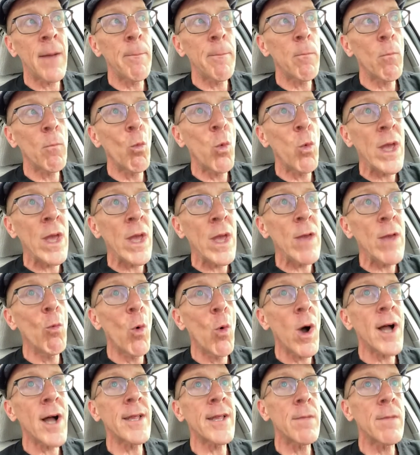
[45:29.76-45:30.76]
we
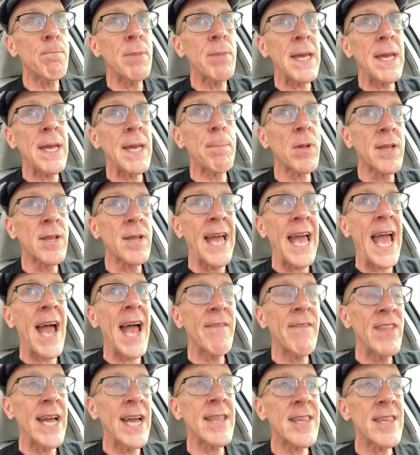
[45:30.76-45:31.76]
wanted people to have
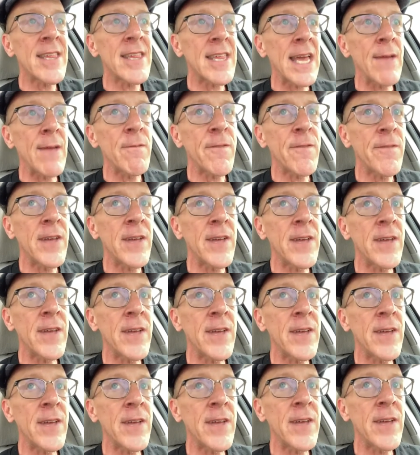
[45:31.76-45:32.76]
that same feeling,
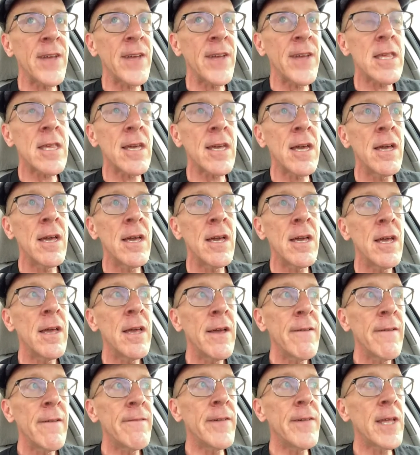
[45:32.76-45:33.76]
like this is a
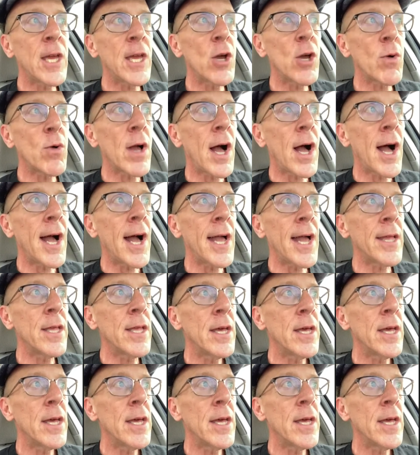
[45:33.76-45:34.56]
video guide.